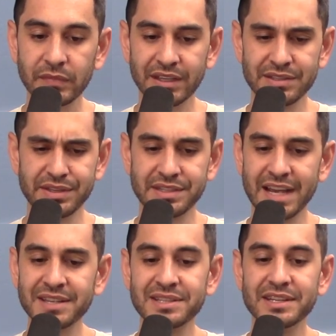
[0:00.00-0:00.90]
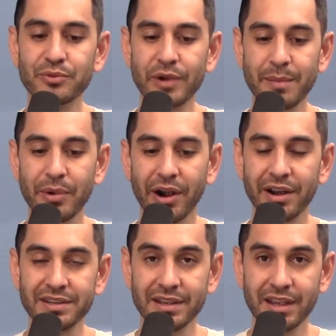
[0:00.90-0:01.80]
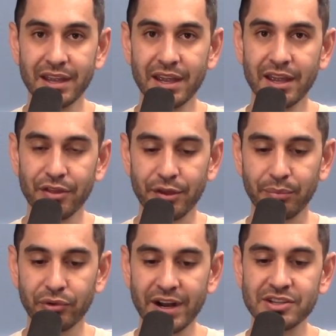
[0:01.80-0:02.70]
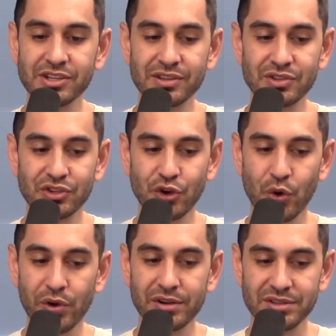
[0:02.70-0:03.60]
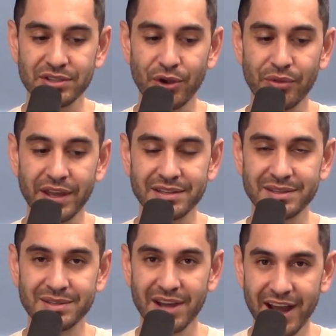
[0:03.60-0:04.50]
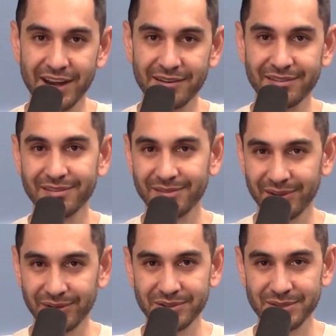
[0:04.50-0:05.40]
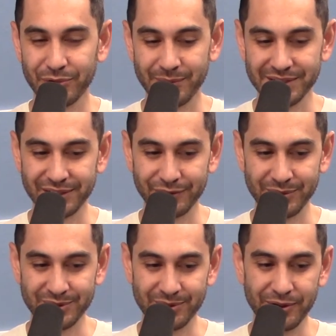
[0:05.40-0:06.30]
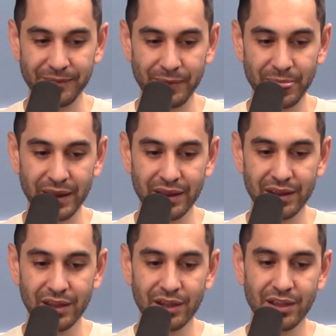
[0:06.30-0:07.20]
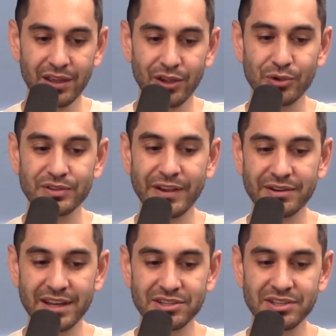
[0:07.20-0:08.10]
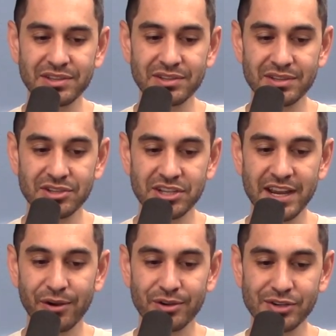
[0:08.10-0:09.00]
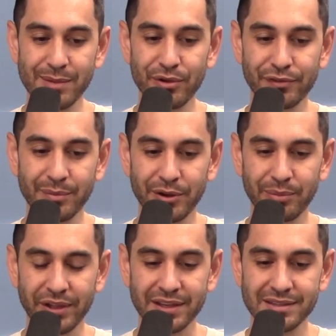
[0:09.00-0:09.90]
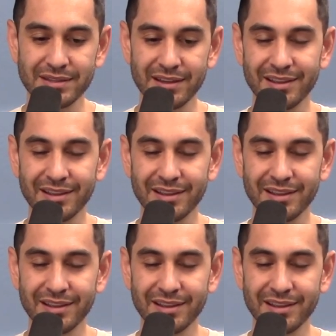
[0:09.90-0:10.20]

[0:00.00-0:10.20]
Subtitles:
is the tested rampart, the precious cornerstone that does not, and there's some more missing from the scroll, whose foundations shake or tremble from their place.